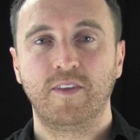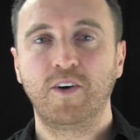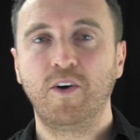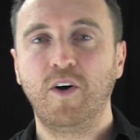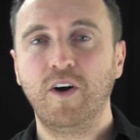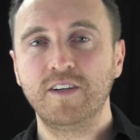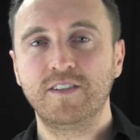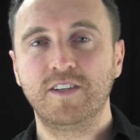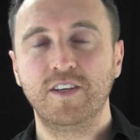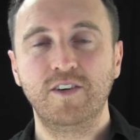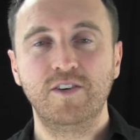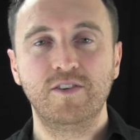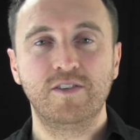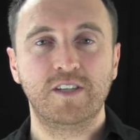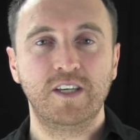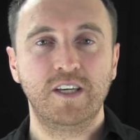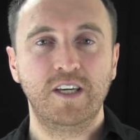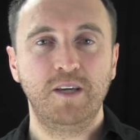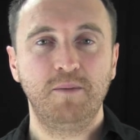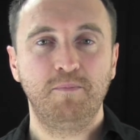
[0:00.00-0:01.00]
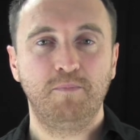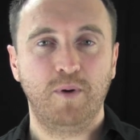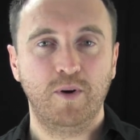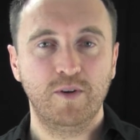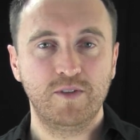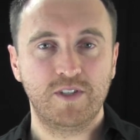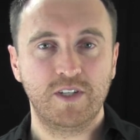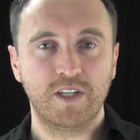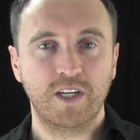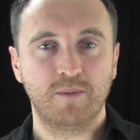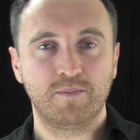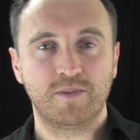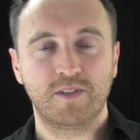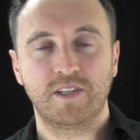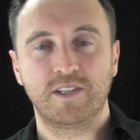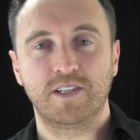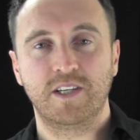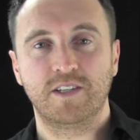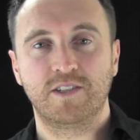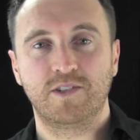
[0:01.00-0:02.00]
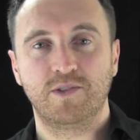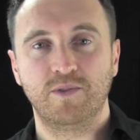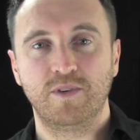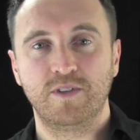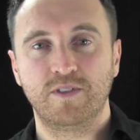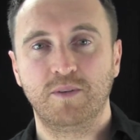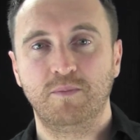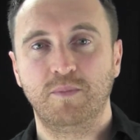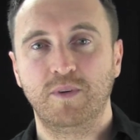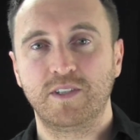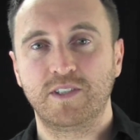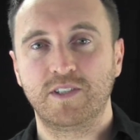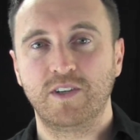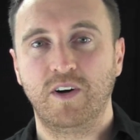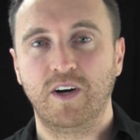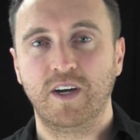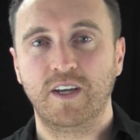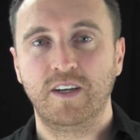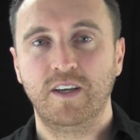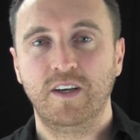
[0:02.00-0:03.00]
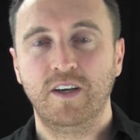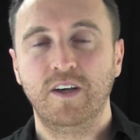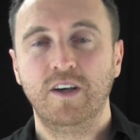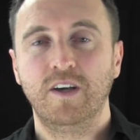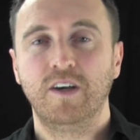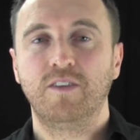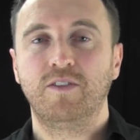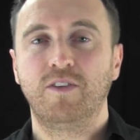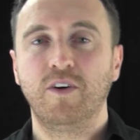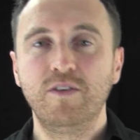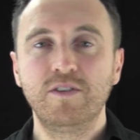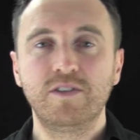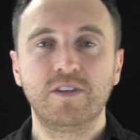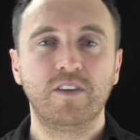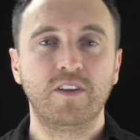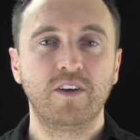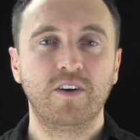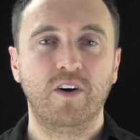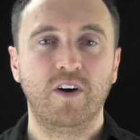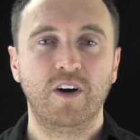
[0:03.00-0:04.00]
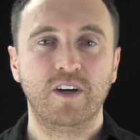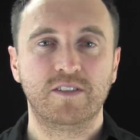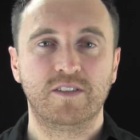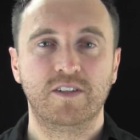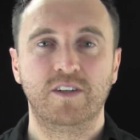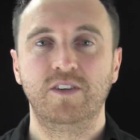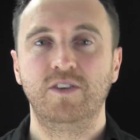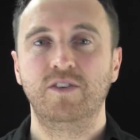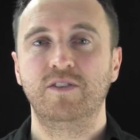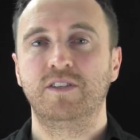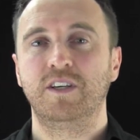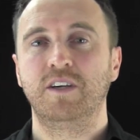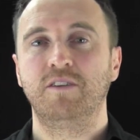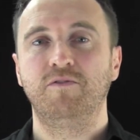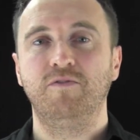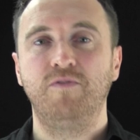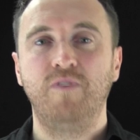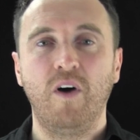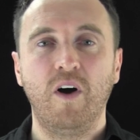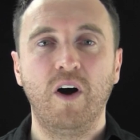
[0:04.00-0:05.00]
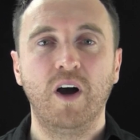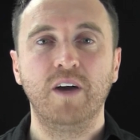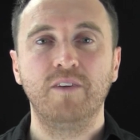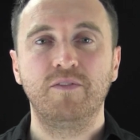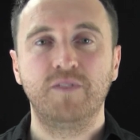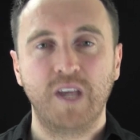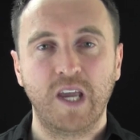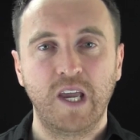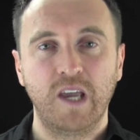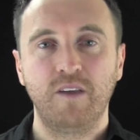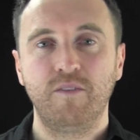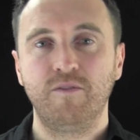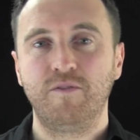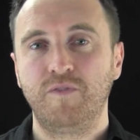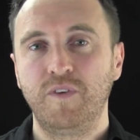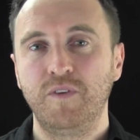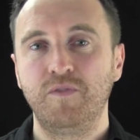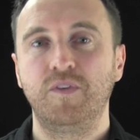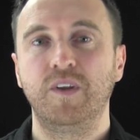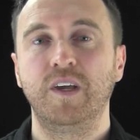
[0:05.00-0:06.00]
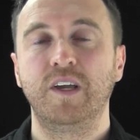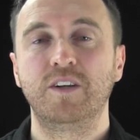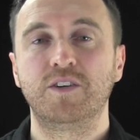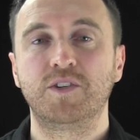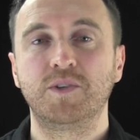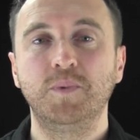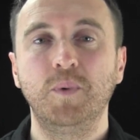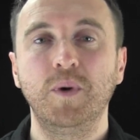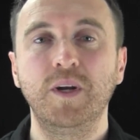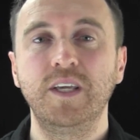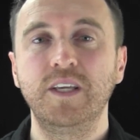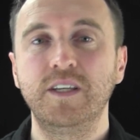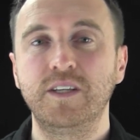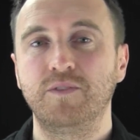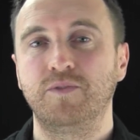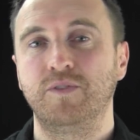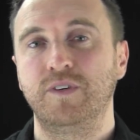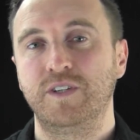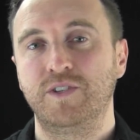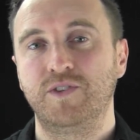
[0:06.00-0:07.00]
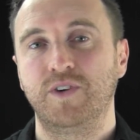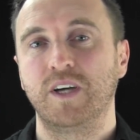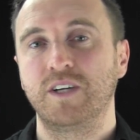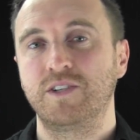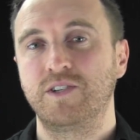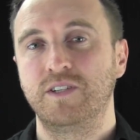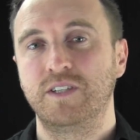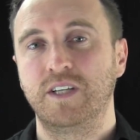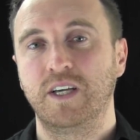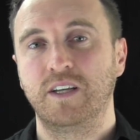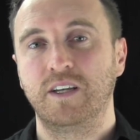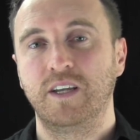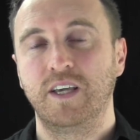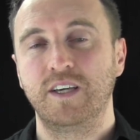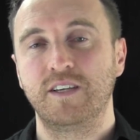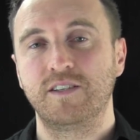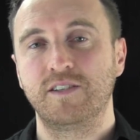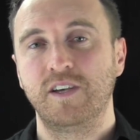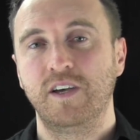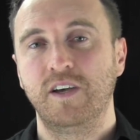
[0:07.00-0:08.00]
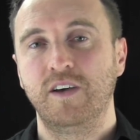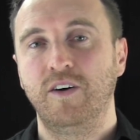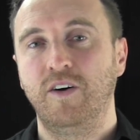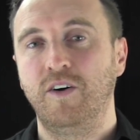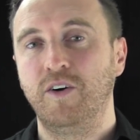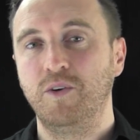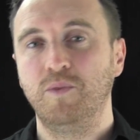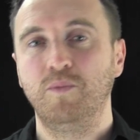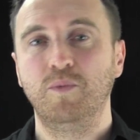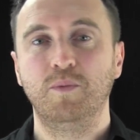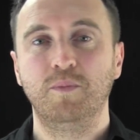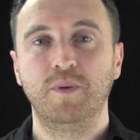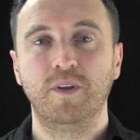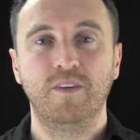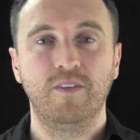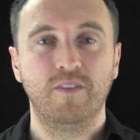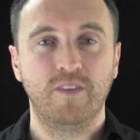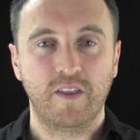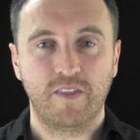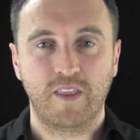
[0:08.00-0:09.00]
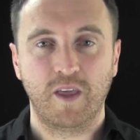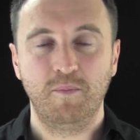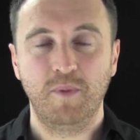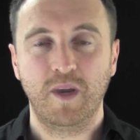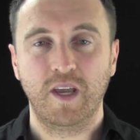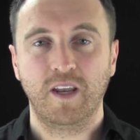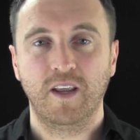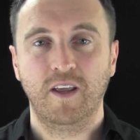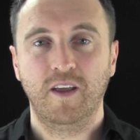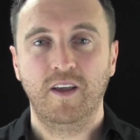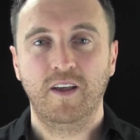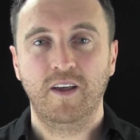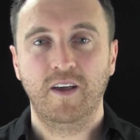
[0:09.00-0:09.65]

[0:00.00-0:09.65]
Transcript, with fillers: The guys that you see posting up success stories on my site those are the guys that are using 5, 10, 15, 20 different attraction techniques on a woman that they meet.